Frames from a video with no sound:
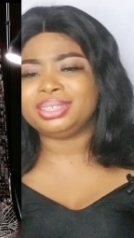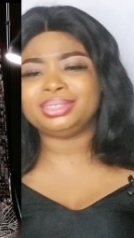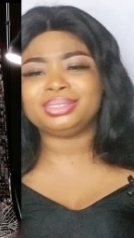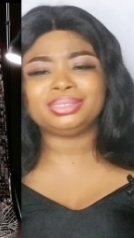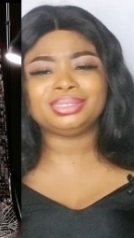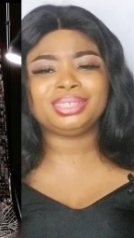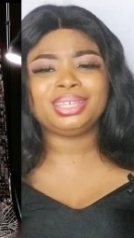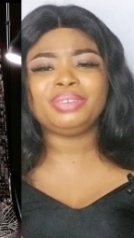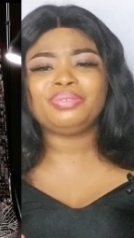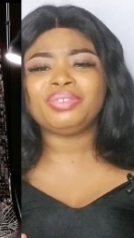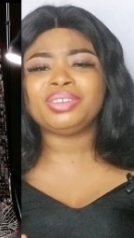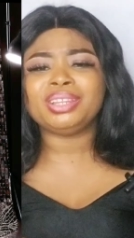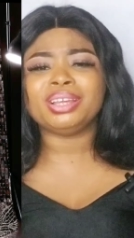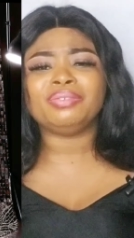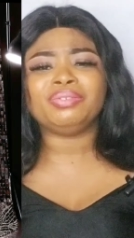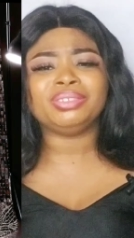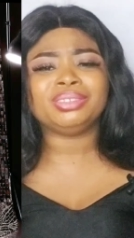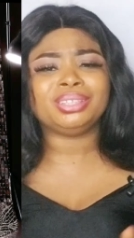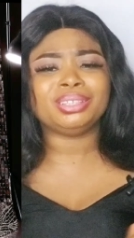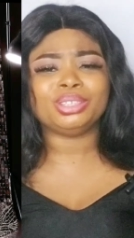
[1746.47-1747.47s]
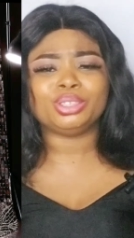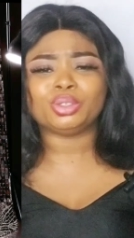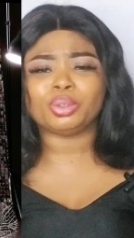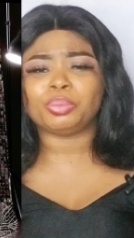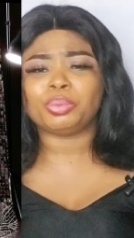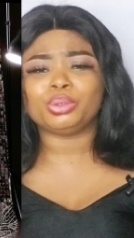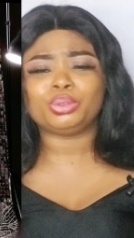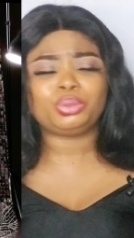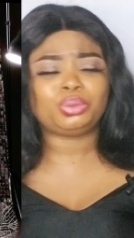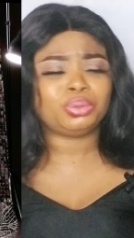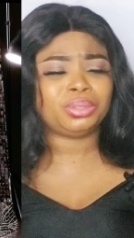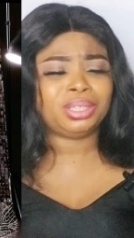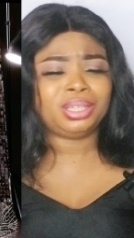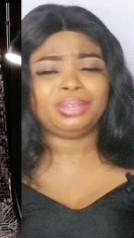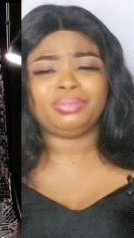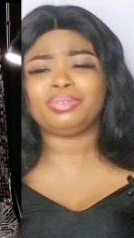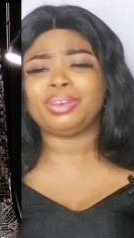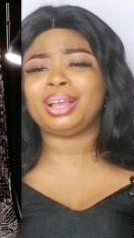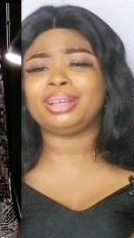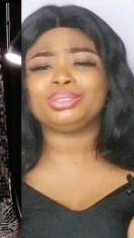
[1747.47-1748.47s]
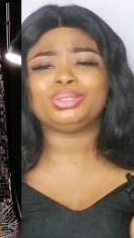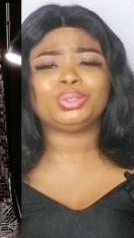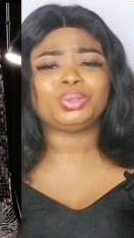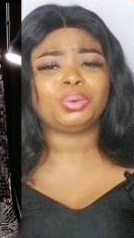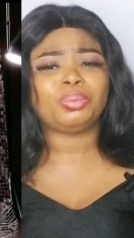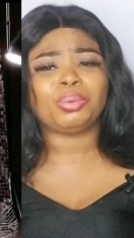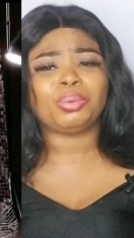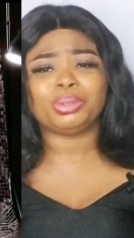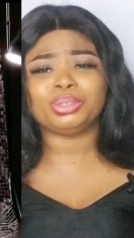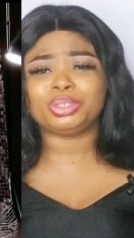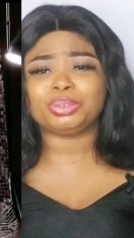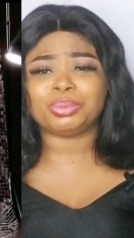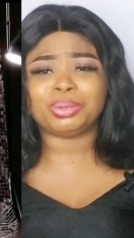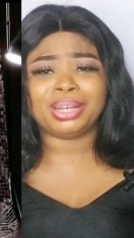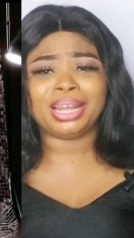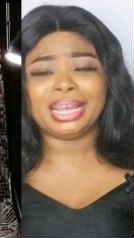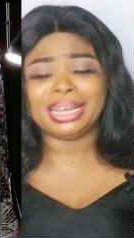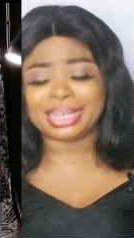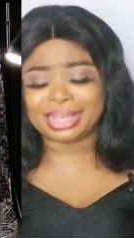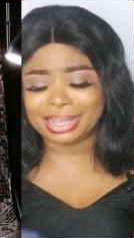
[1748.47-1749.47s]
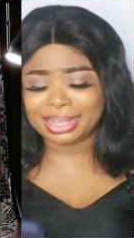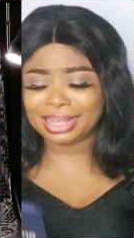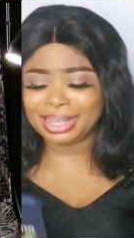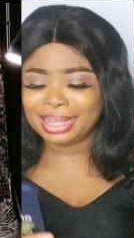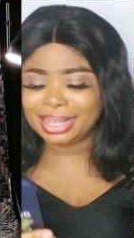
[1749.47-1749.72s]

is giving everything it's supposed to give and so much more. Like,